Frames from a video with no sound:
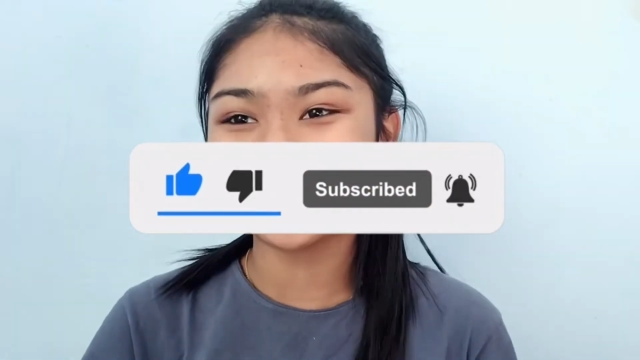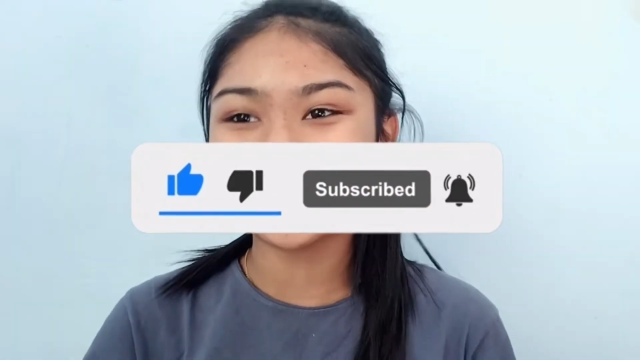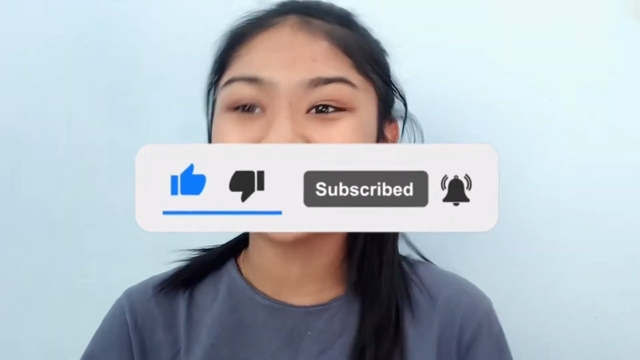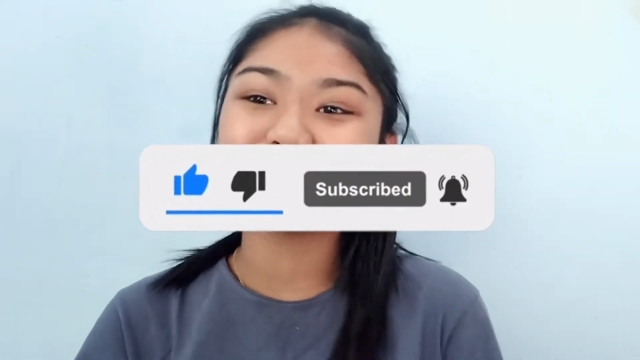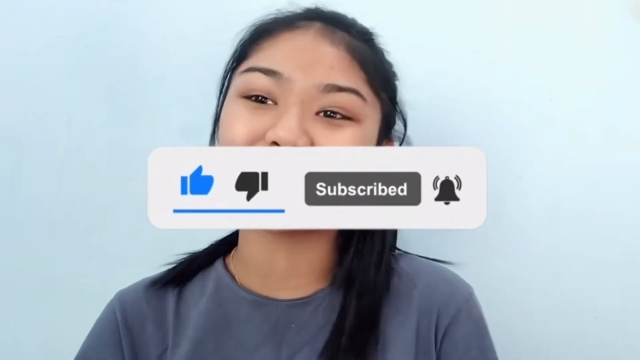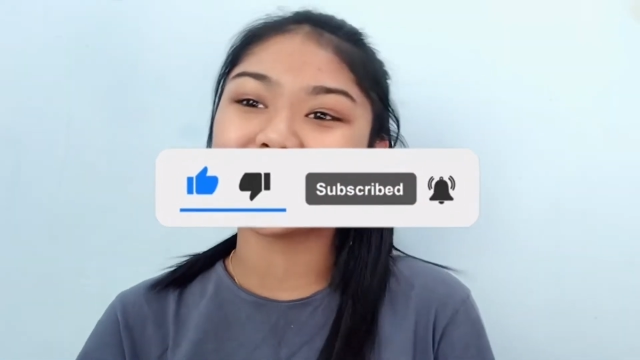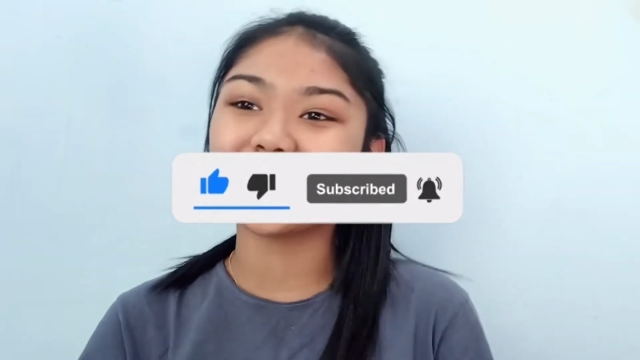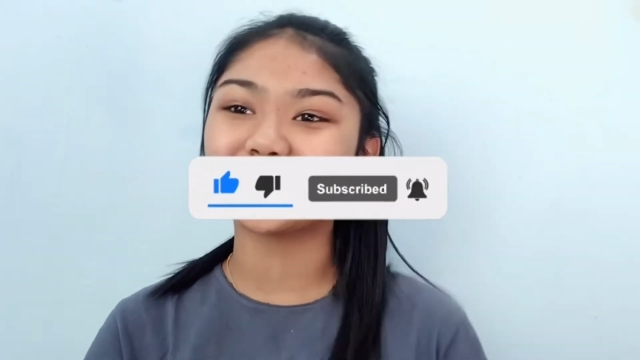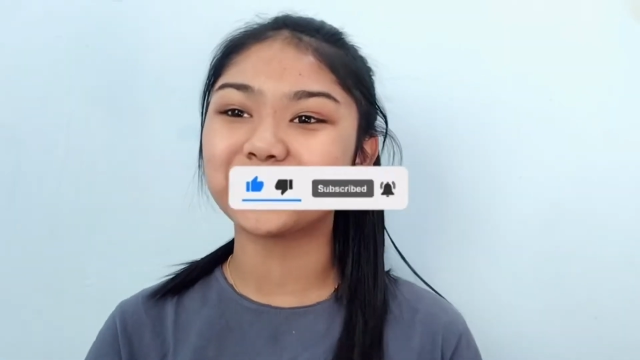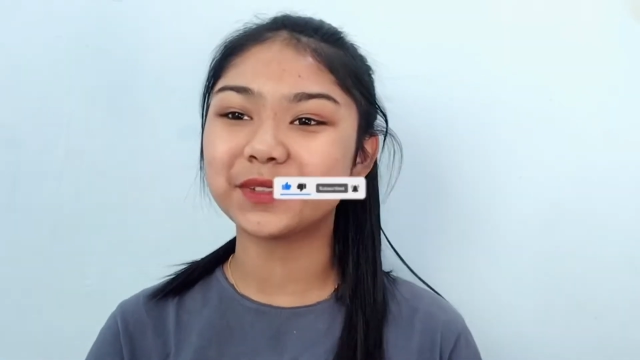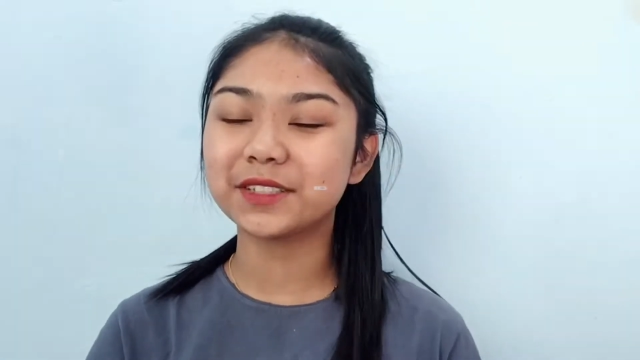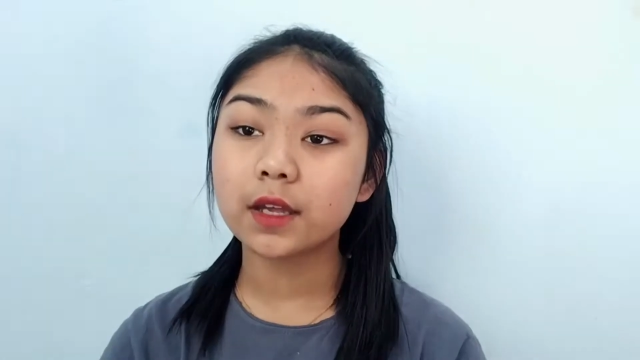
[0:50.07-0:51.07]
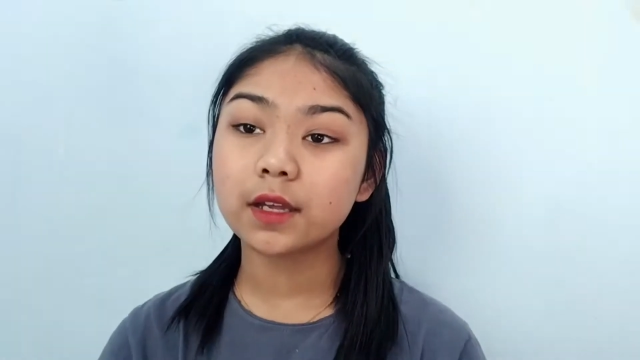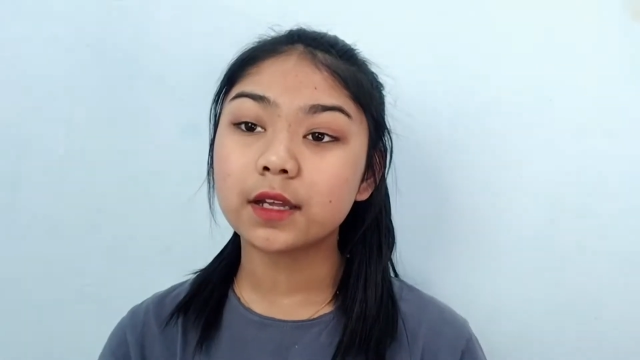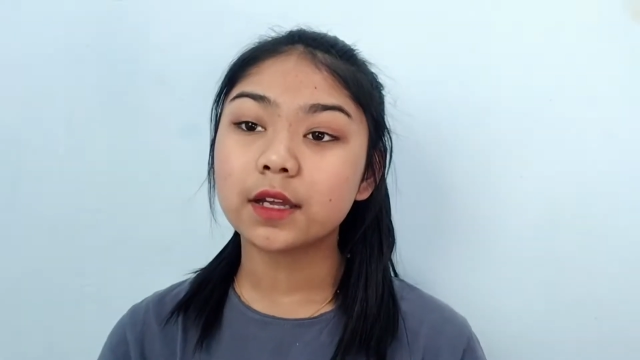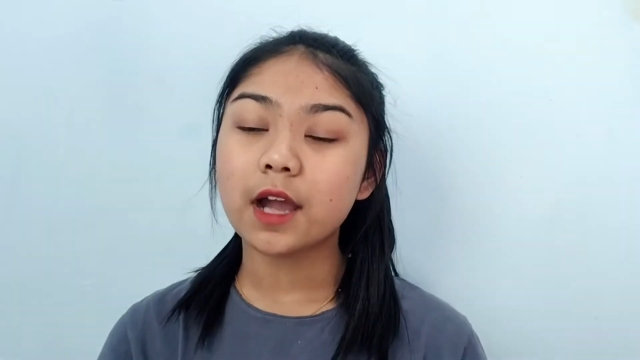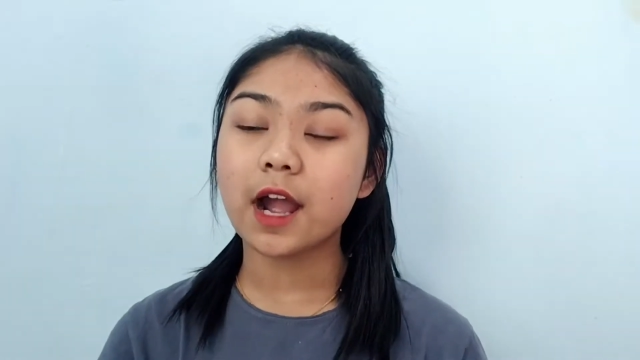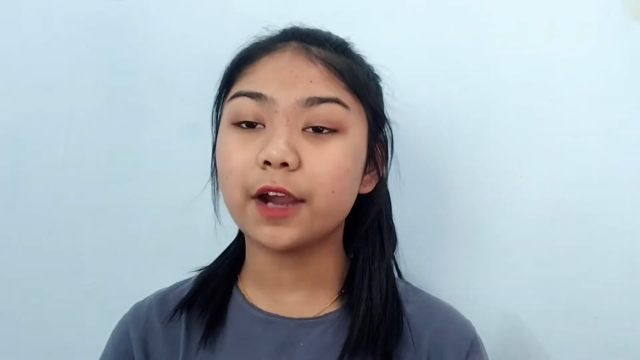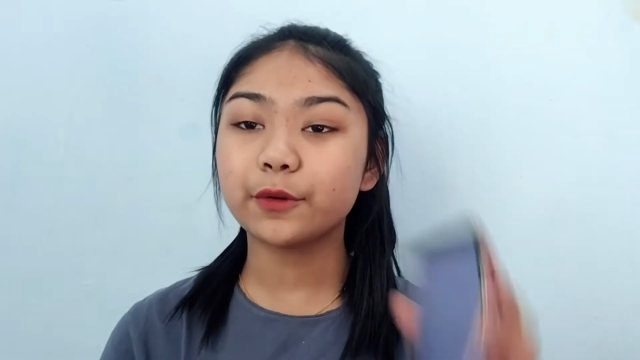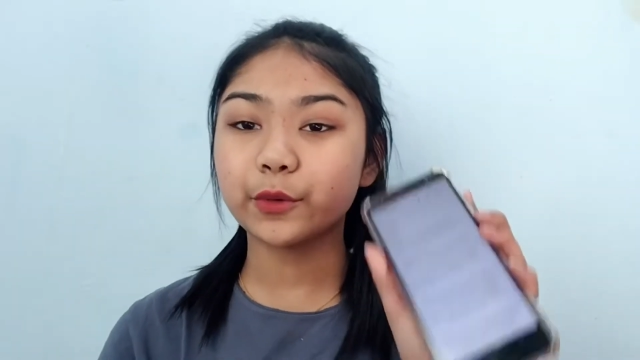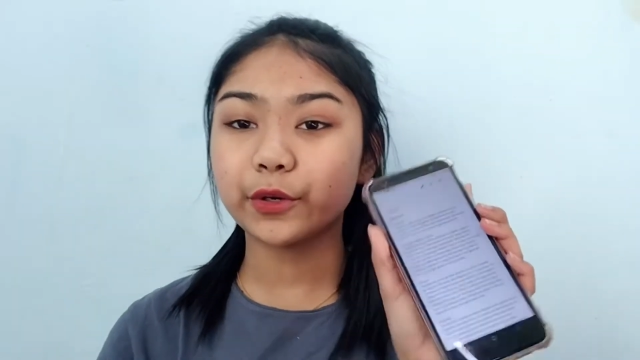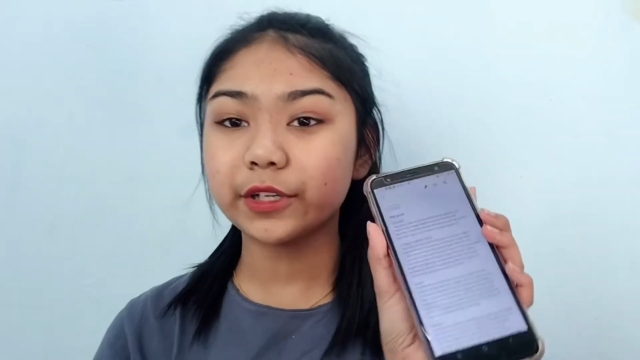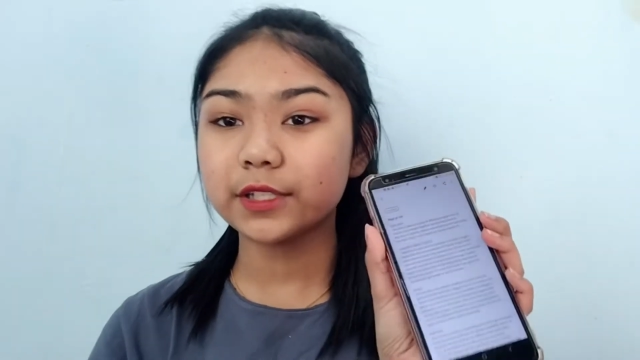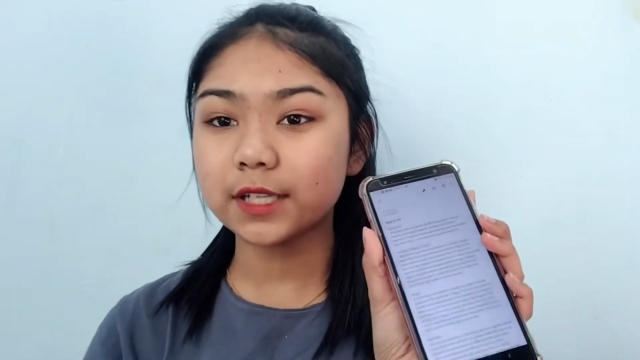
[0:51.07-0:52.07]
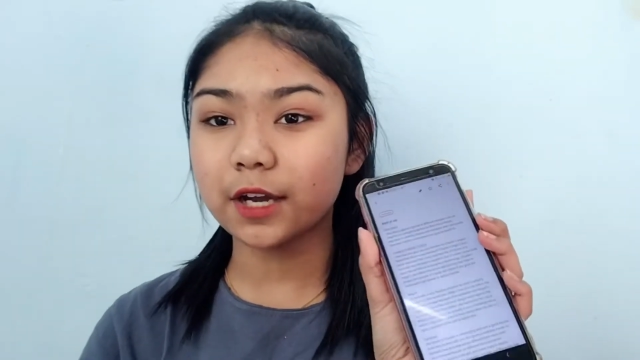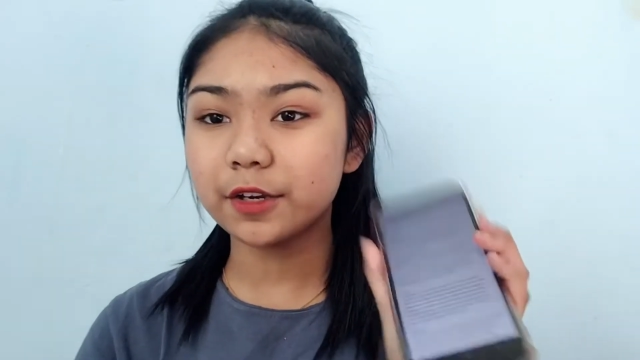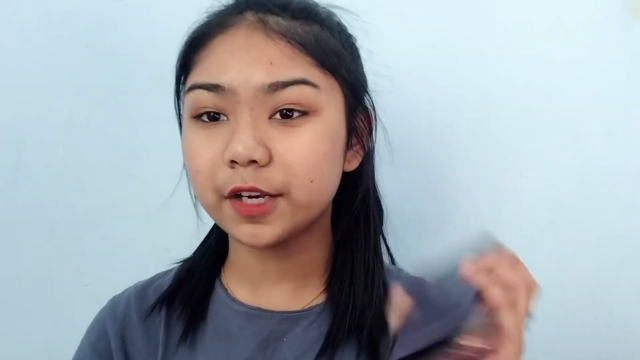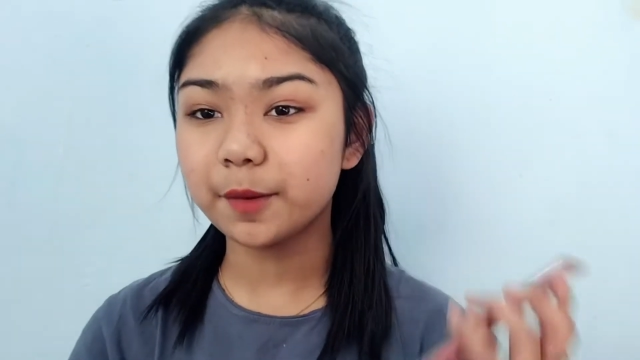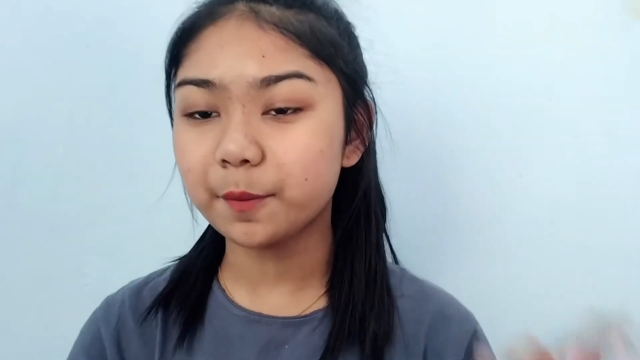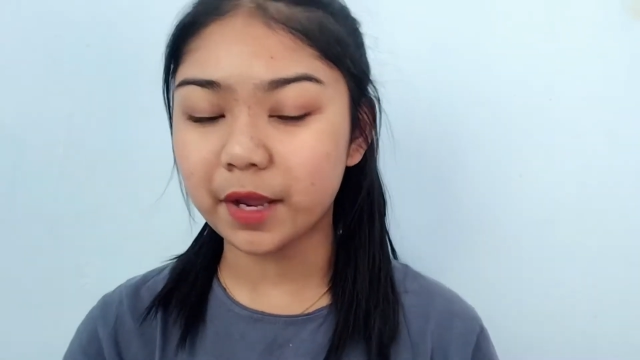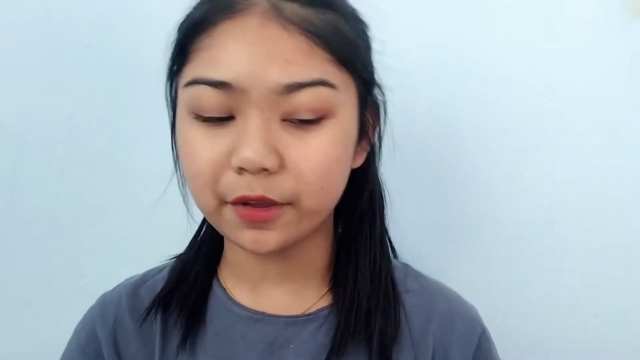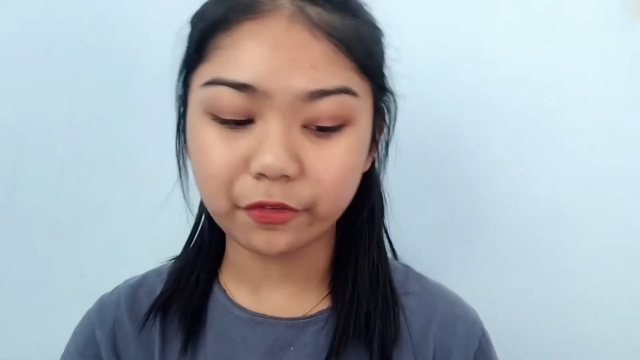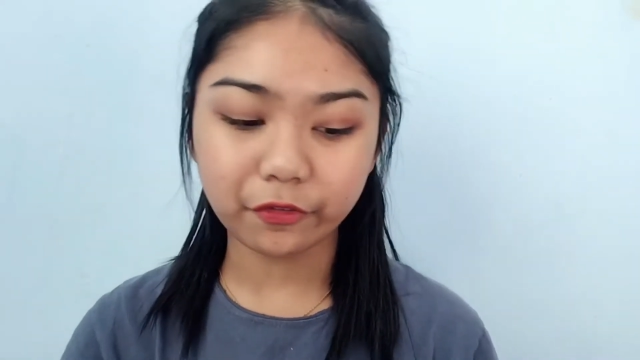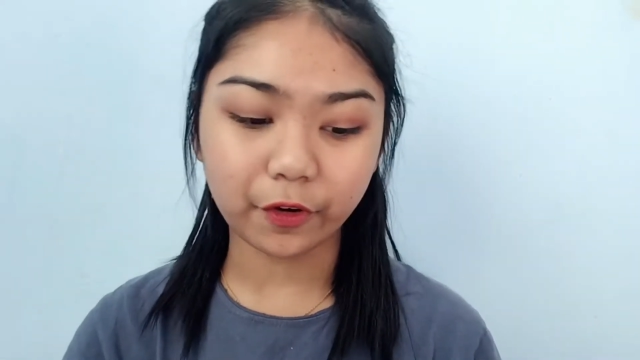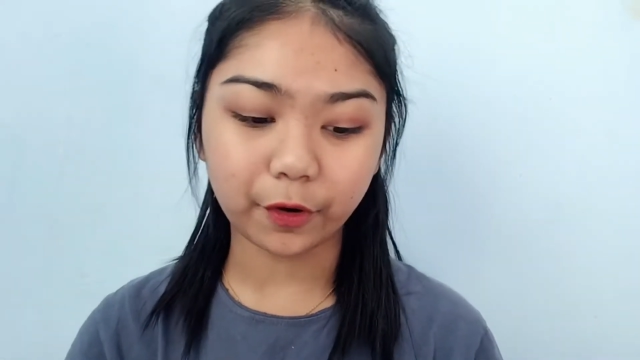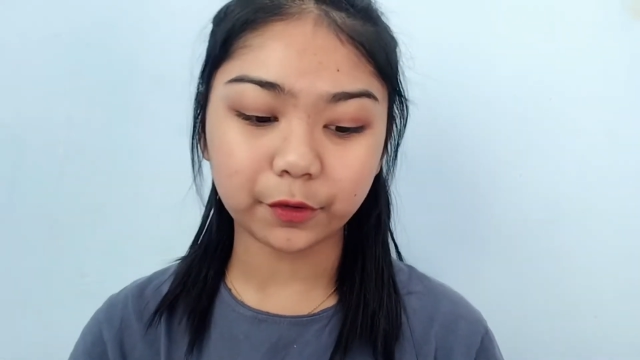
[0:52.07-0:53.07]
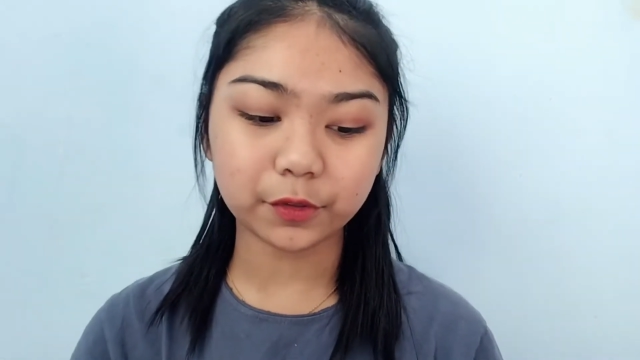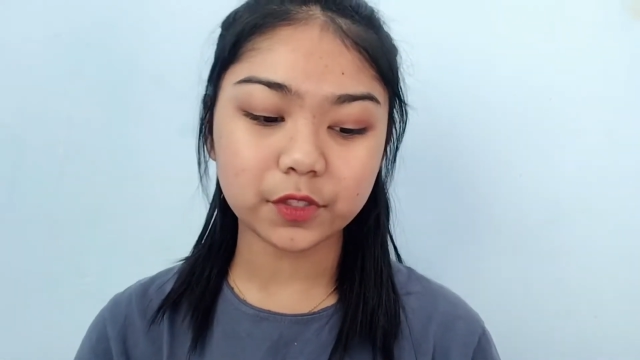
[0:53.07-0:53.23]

the video. I wrote it down in my phone,